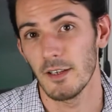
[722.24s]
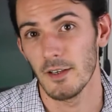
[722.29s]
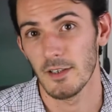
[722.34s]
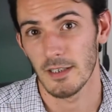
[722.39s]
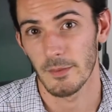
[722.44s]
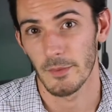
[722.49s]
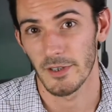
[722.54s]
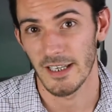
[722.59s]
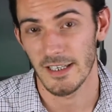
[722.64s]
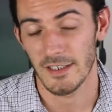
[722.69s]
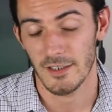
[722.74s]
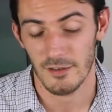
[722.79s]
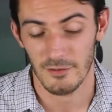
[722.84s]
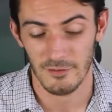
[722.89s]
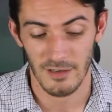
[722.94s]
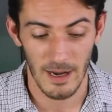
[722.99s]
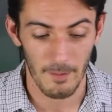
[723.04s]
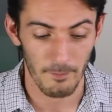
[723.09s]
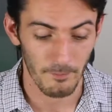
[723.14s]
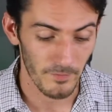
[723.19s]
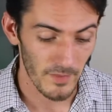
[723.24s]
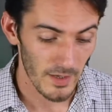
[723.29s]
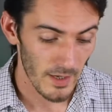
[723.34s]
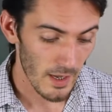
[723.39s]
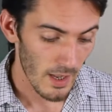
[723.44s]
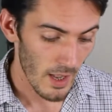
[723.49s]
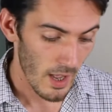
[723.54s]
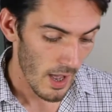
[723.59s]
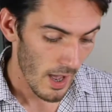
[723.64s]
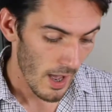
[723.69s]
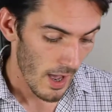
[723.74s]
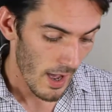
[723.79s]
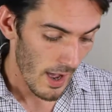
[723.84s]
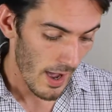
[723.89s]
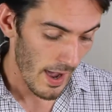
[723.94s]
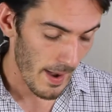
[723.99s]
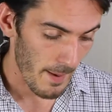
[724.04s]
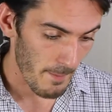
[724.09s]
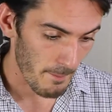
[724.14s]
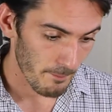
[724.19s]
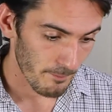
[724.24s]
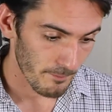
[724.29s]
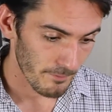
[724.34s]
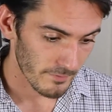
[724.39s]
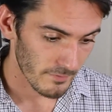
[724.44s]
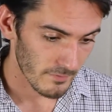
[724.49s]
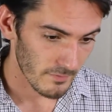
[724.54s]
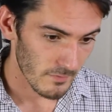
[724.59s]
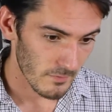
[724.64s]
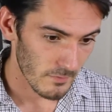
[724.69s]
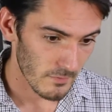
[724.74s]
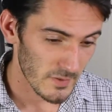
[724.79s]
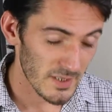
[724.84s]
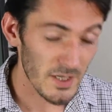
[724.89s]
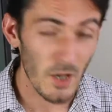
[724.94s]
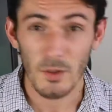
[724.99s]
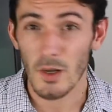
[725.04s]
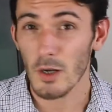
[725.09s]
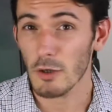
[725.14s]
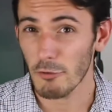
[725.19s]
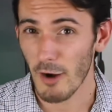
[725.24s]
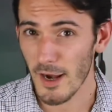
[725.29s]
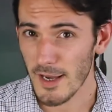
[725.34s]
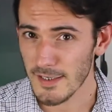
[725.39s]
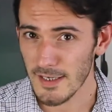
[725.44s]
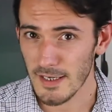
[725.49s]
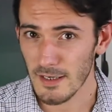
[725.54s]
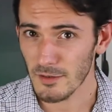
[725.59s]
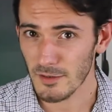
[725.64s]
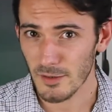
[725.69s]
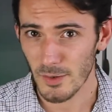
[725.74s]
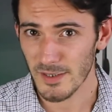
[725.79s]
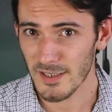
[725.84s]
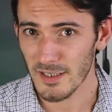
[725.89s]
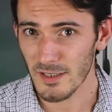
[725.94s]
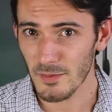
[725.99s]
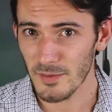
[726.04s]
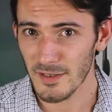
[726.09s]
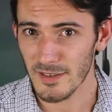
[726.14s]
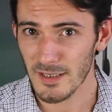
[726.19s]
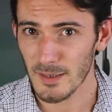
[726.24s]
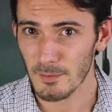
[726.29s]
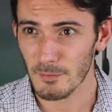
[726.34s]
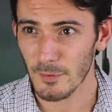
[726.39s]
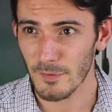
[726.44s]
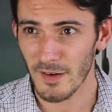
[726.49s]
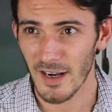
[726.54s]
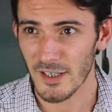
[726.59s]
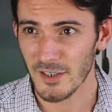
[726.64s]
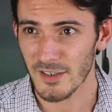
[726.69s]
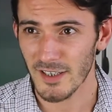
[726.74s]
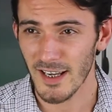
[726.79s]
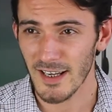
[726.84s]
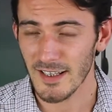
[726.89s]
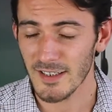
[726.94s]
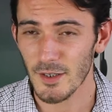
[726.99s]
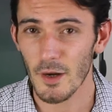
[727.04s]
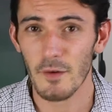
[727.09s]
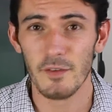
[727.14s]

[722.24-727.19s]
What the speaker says: use them on Instagram. Don't go crazy on Twitter with the number of hashtags.